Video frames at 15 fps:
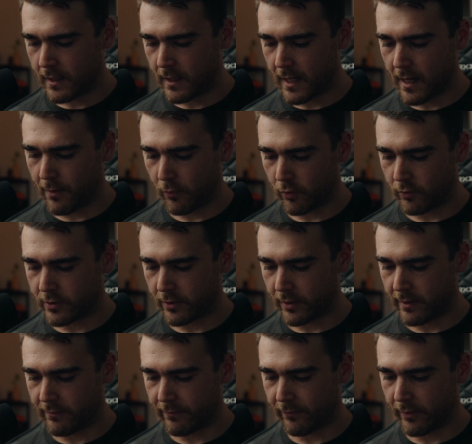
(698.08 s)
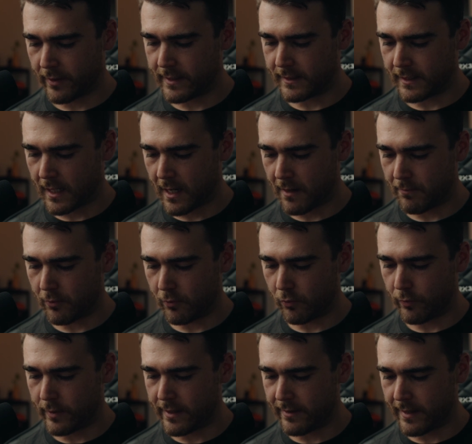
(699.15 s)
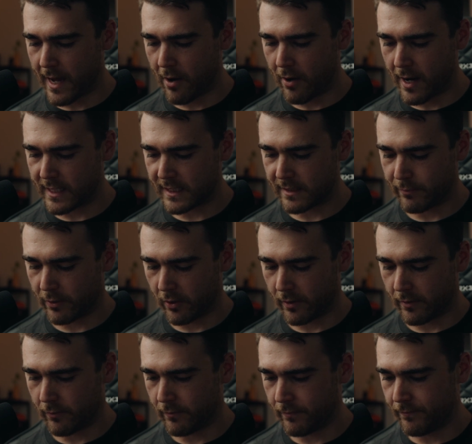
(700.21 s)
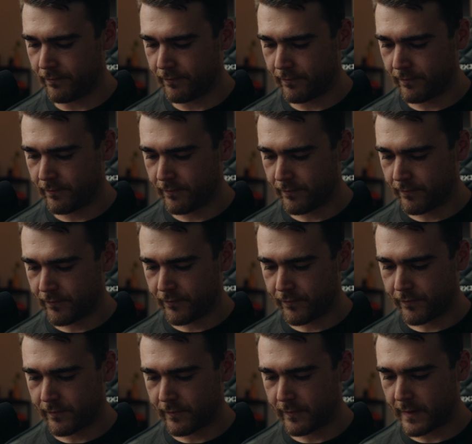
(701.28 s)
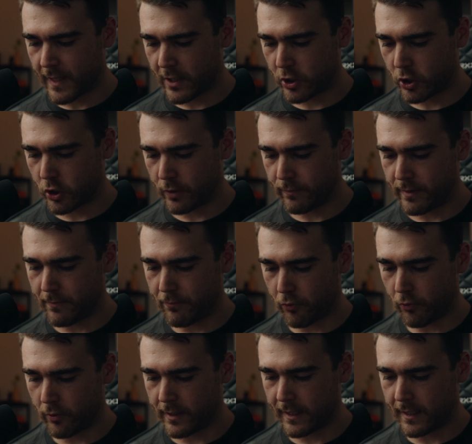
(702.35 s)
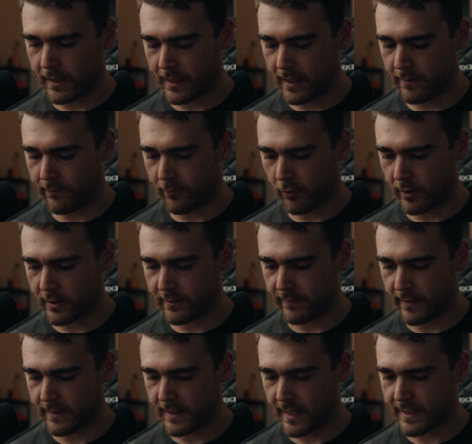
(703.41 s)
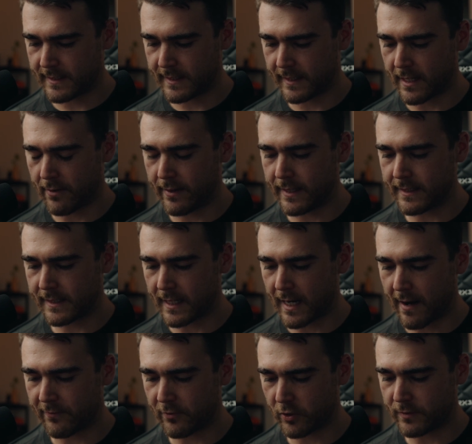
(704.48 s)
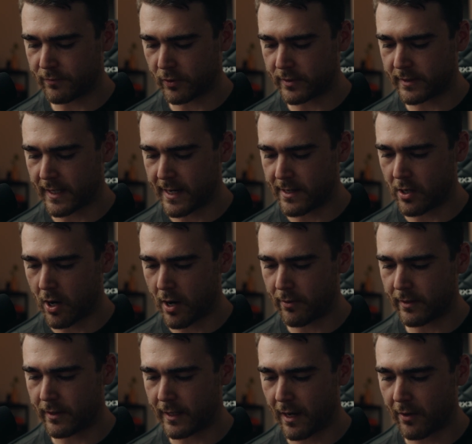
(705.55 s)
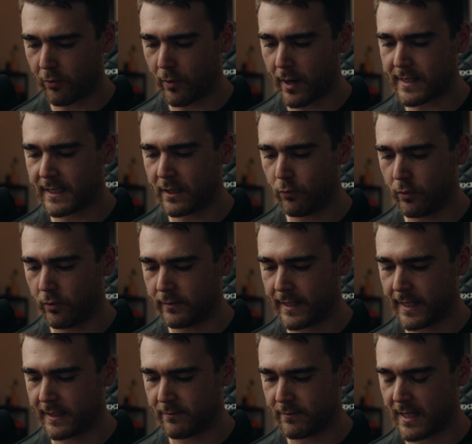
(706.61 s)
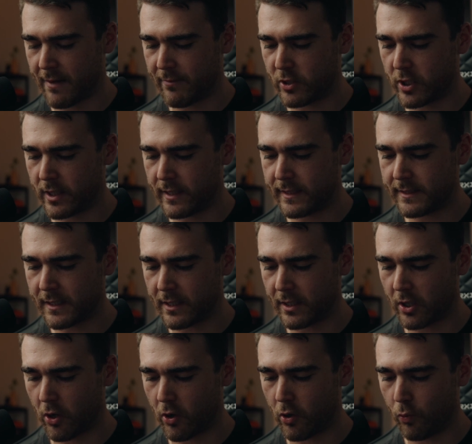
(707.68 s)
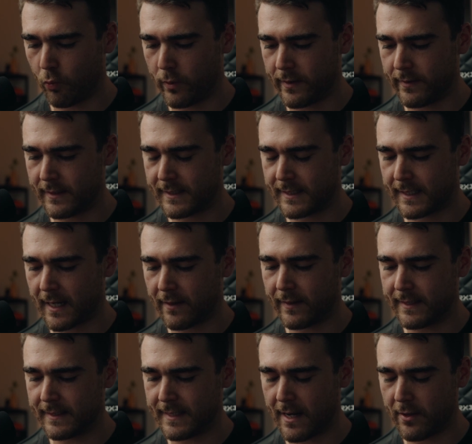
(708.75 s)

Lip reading: And we're also going to freeze up with our Ice Spirit. That should be pretty clean for us. Fantastic. Now he is going to have to respond to that Knight. Otherwise he will take some damage here. He's going to go with Skellies.